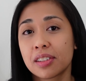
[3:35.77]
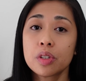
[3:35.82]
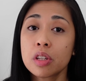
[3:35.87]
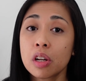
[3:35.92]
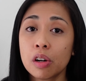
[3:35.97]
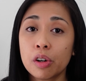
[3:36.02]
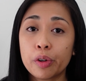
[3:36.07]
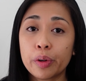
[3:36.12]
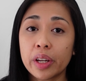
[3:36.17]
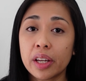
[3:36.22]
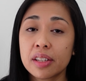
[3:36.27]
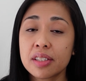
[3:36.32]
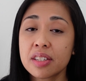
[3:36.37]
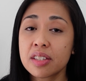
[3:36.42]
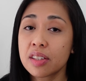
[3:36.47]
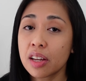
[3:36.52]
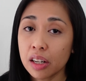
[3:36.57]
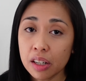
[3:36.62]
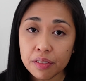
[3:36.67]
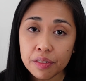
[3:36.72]
So
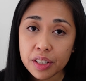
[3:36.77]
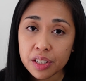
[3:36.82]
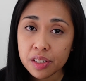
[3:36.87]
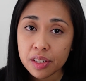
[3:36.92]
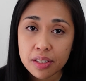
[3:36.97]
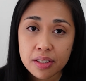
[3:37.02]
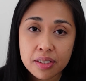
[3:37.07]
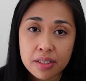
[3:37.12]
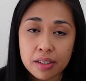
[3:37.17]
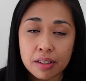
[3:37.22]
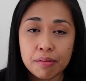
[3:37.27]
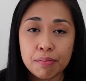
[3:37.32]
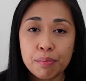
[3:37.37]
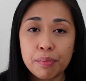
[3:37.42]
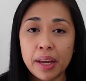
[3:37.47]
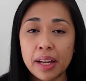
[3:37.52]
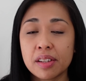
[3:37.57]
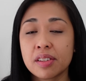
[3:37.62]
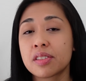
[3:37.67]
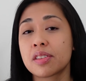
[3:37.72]
instead of a system
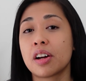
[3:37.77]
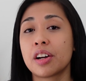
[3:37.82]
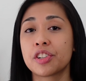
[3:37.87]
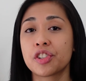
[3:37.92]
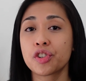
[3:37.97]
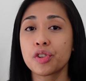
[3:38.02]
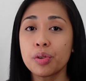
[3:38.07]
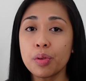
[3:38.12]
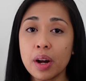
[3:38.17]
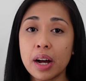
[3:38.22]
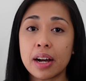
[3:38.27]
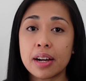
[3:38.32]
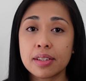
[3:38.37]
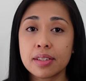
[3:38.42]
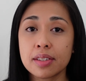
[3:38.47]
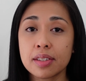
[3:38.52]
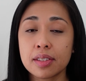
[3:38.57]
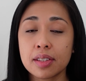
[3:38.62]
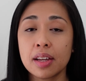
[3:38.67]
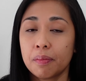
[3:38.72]
based on
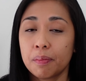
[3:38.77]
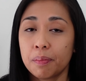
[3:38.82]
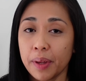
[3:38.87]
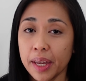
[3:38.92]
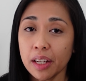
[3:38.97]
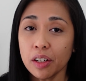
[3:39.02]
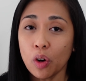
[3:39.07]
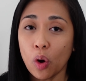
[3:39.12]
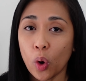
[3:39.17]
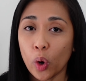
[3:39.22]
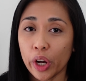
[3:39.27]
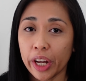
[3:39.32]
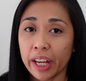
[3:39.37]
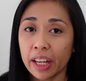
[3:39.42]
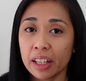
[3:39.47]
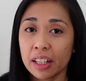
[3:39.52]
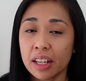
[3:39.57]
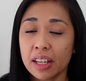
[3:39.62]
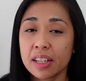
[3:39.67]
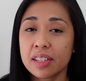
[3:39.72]
trust,
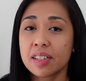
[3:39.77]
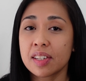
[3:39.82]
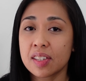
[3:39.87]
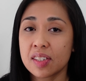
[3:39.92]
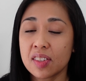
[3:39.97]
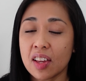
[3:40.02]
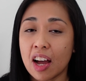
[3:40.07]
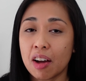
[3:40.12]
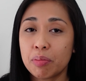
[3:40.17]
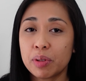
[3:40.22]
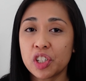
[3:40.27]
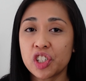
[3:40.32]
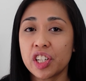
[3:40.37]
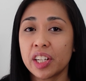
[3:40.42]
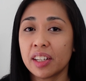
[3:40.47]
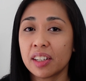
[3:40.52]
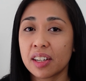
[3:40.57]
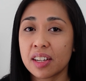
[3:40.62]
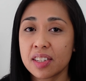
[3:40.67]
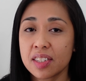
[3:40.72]
Bitcoin is
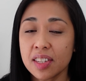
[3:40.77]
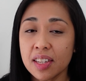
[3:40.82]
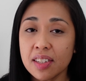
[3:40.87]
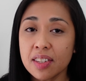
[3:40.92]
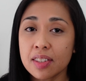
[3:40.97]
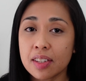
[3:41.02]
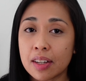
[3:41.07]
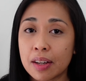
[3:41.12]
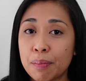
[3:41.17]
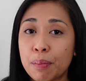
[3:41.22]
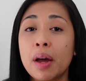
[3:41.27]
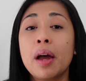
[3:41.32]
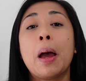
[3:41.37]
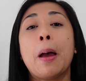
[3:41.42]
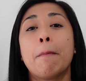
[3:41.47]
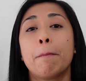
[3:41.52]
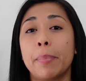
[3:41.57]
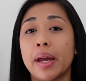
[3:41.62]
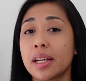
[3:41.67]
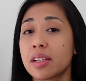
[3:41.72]
establishing a system
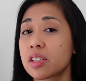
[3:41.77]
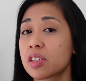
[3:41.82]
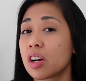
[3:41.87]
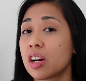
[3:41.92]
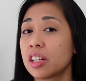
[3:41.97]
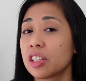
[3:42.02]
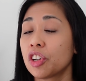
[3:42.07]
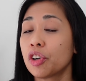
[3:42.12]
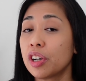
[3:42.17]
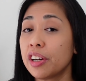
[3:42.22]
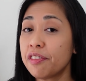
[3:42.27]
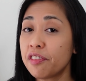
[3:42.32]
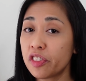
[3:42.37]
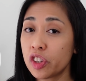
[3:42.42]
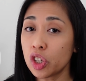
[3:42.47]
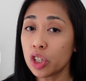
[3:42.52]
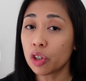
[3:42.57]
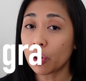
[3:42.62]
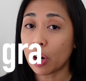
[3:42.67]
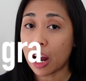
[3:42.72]
based on
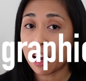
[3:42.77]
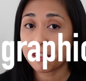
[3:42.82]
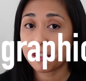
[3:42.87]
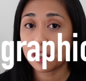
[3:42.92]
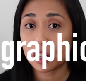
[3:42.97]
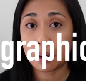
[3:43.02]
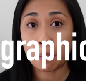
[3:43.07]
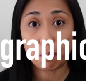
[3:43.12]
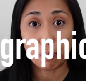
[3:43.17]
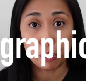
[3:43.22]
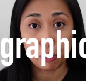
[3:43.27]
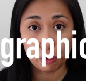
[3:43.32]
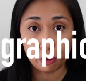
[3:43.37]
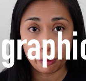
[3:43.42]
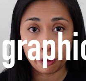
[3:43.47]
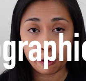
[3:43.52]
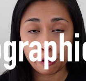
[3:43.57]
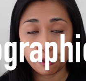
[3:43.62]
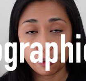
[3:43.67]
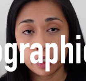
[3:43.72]
cryptographic
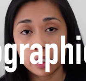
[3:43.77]
proof.